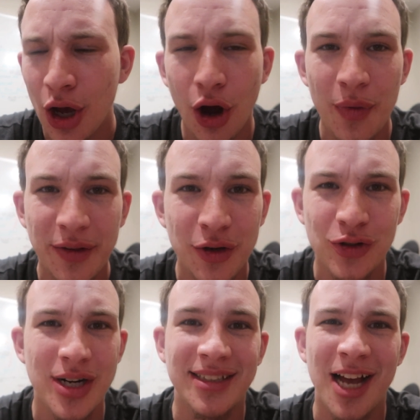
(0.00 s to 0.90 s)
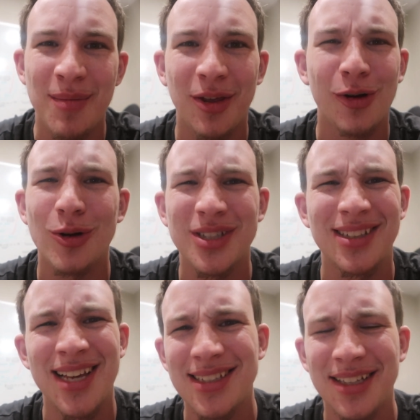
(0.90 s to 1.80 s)
They're trying to tell me, like, all
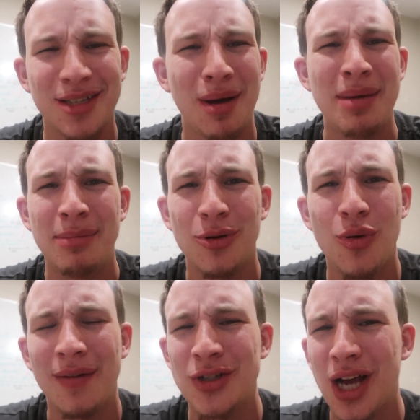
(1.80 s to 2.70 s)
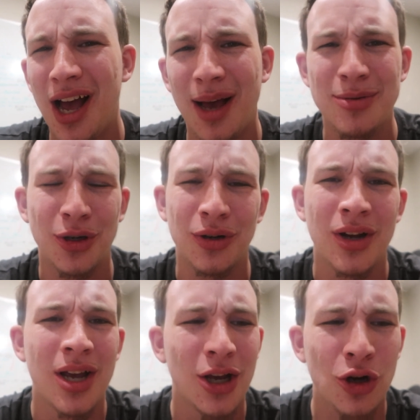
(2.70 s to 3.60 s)
statistics about people who have jobs or